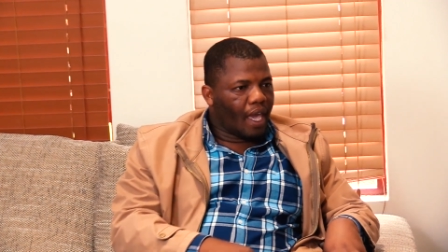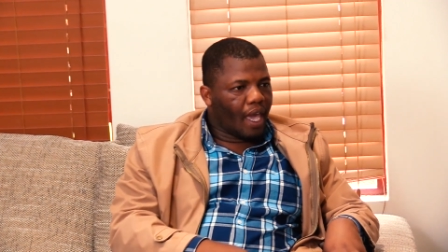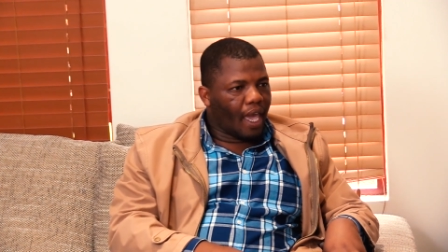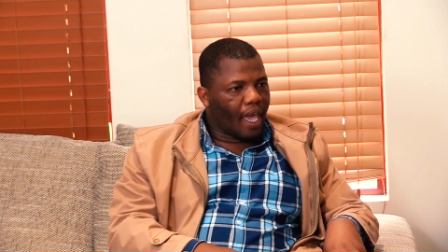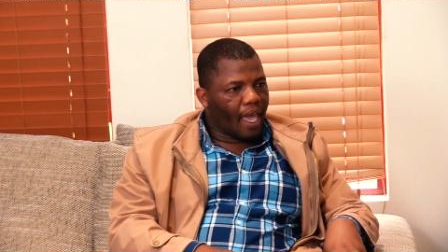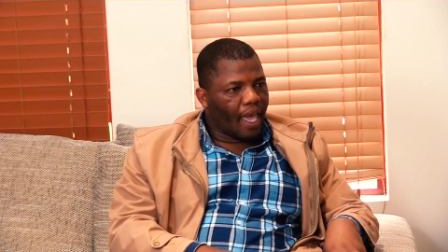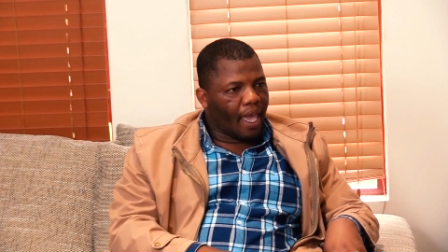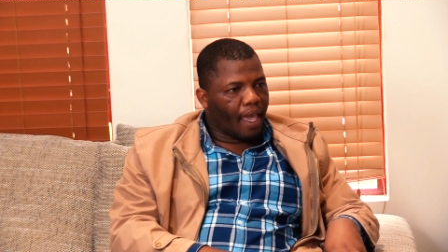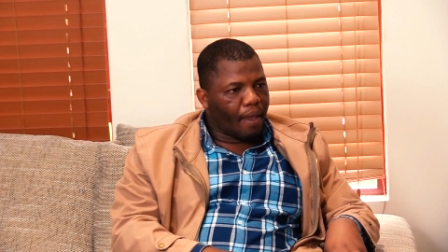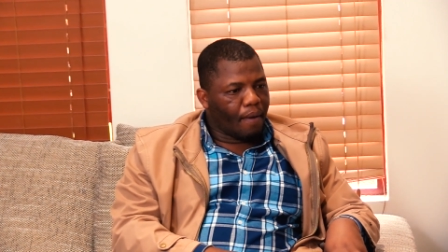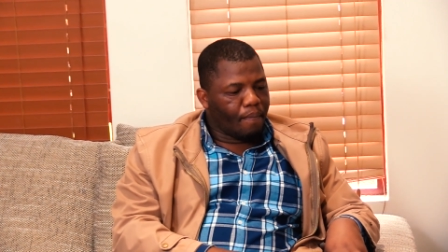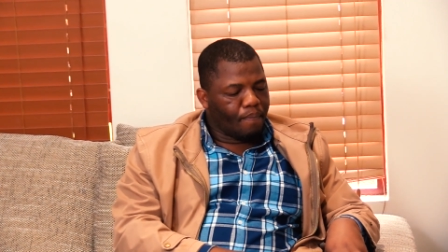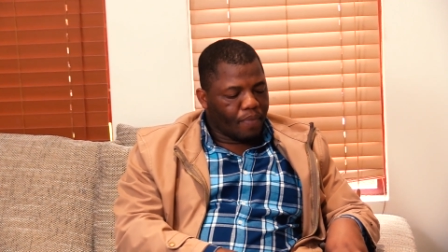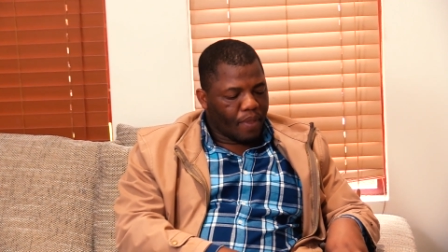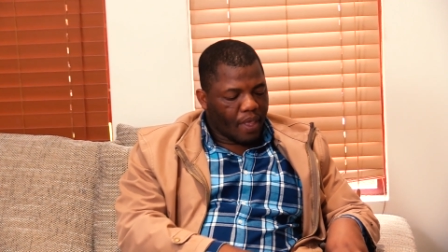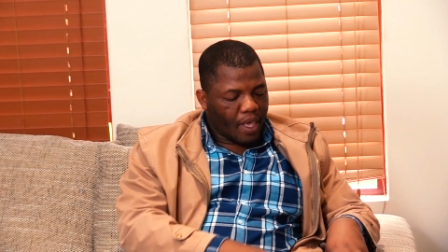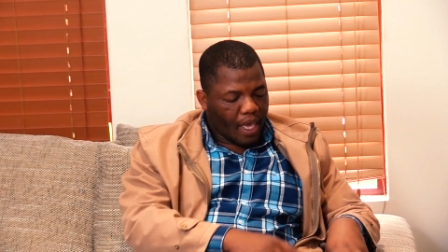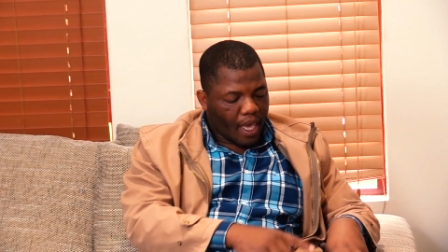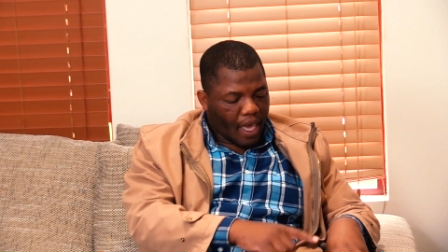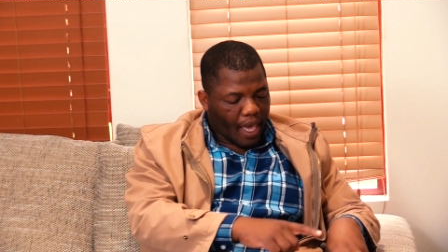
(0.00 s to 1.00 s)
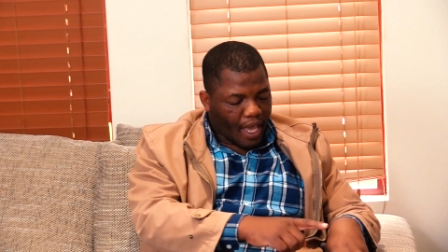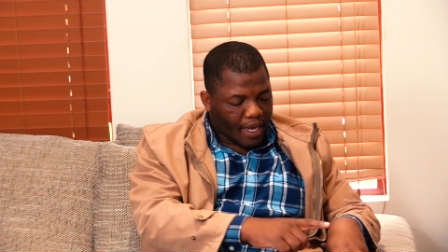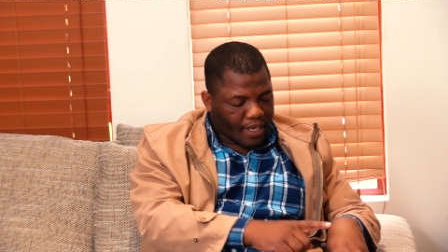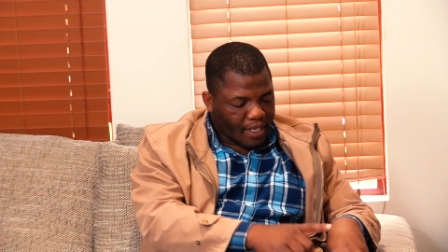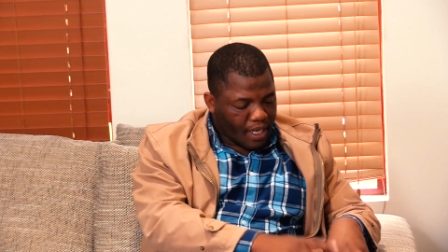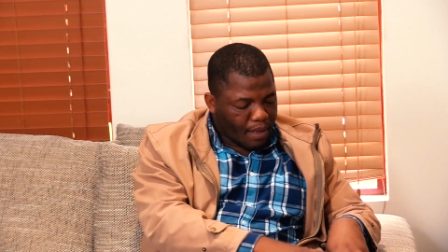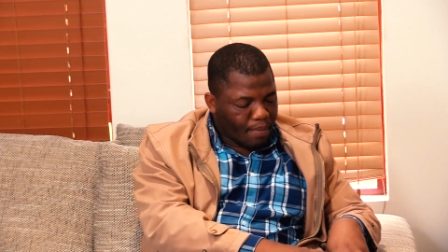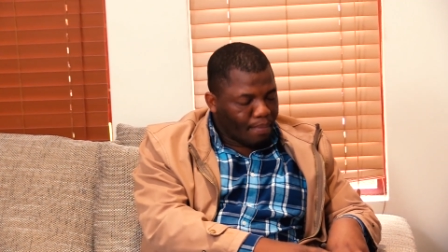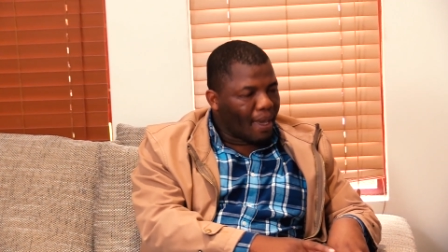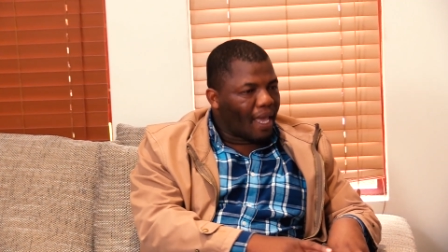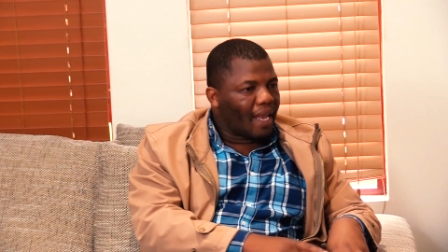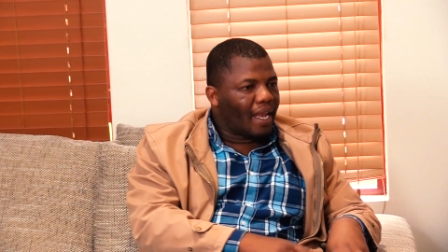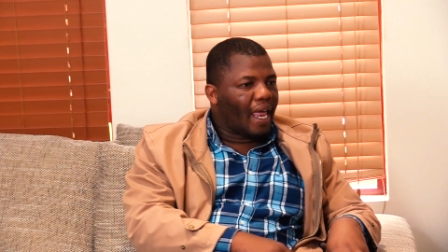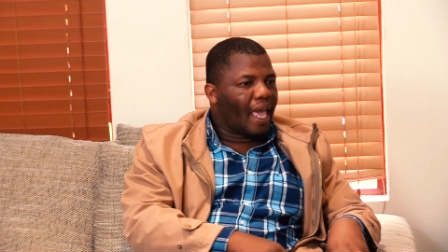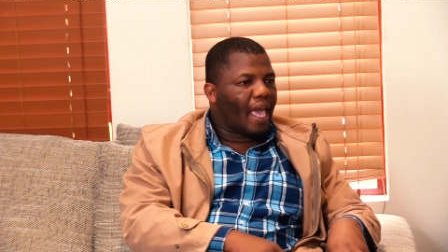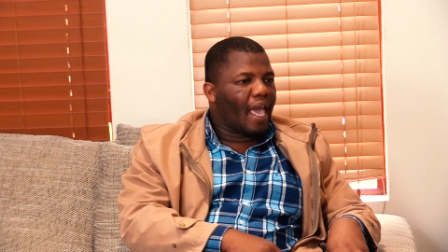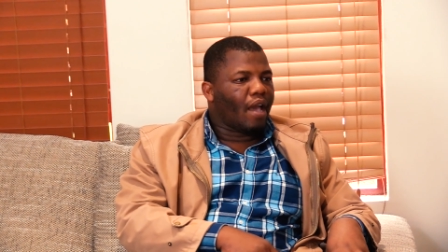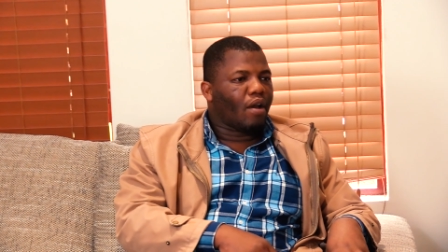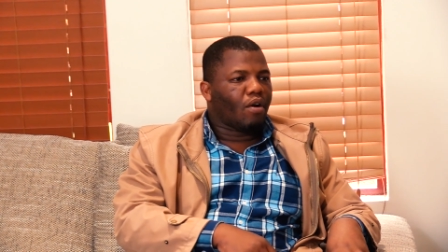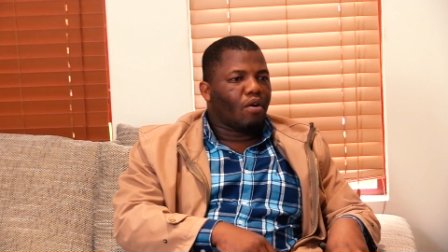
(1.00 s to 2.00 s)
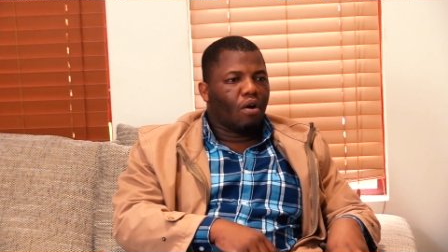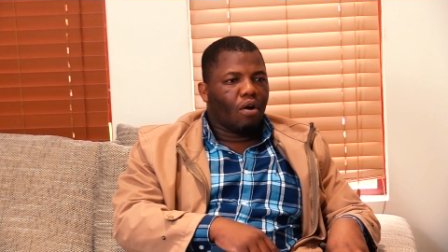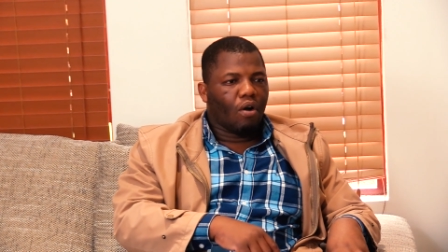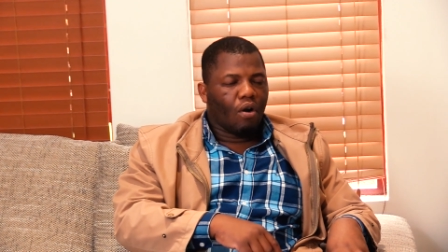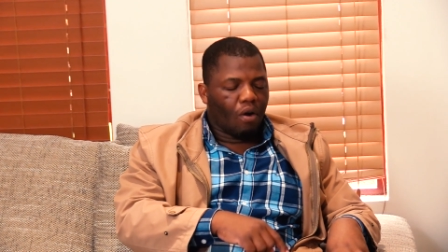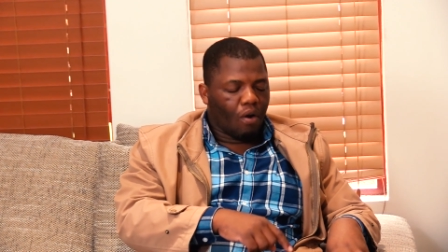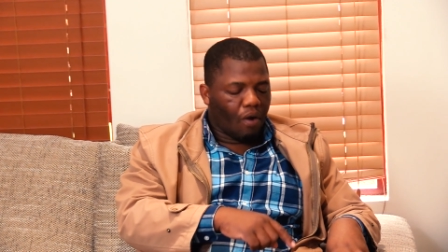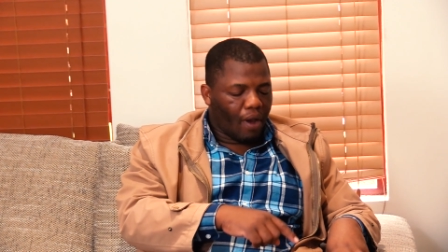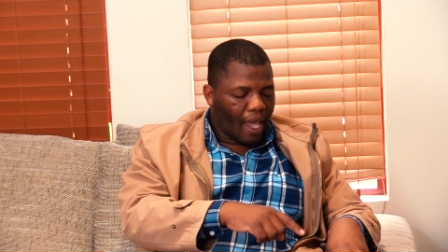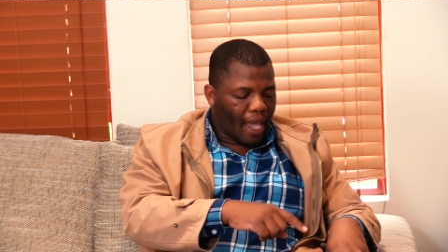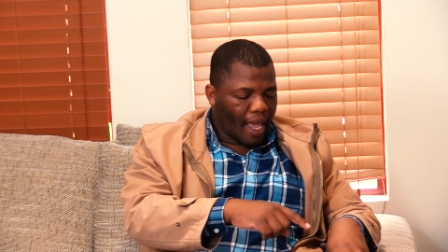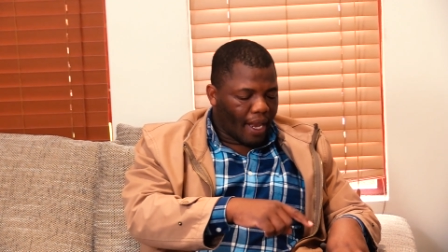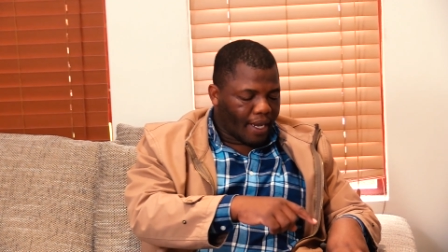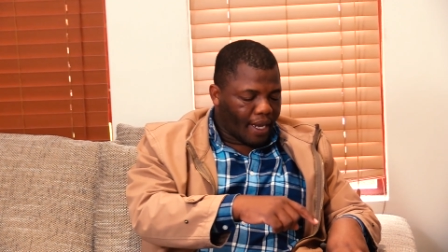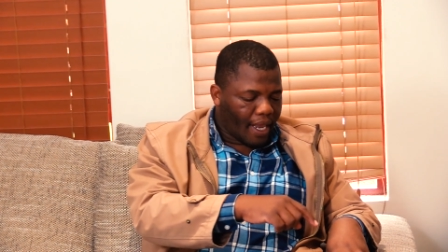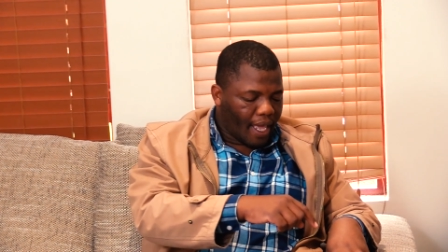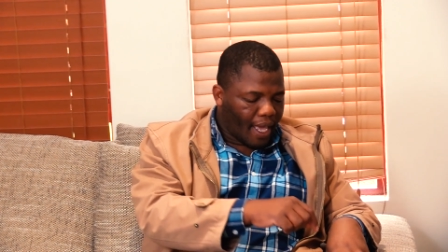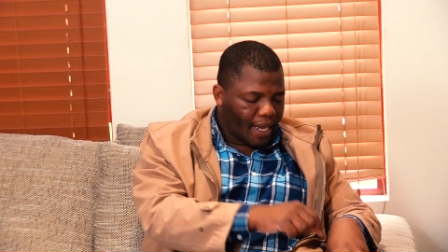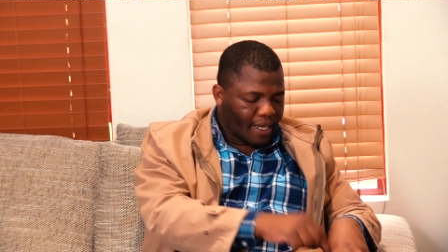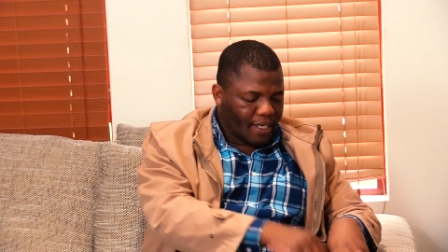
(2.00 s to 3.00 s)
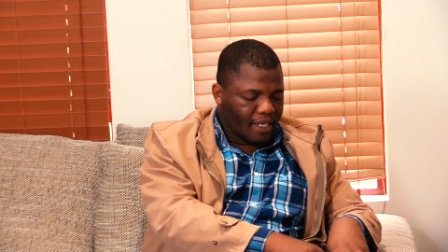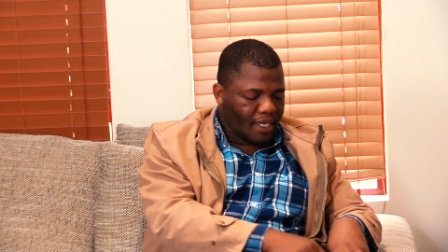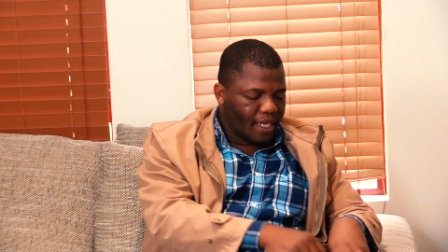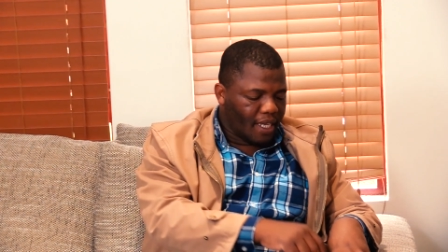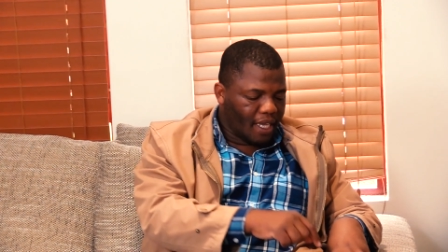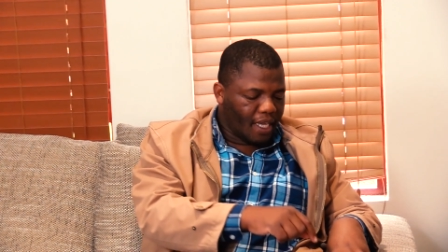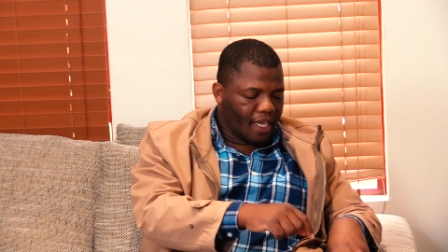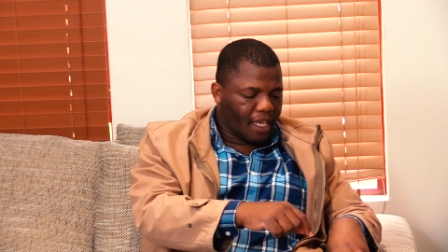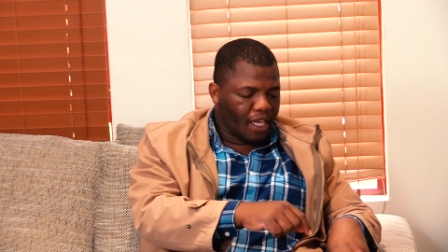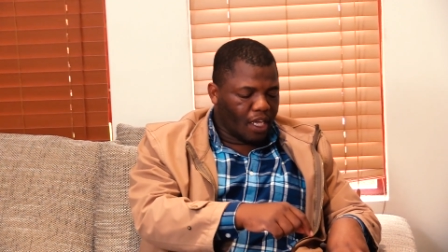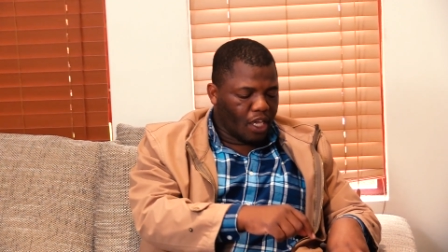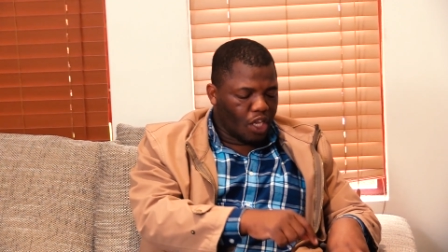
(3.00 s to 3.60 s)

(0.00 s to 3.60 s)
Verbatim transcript: um, had imbeleko and had i-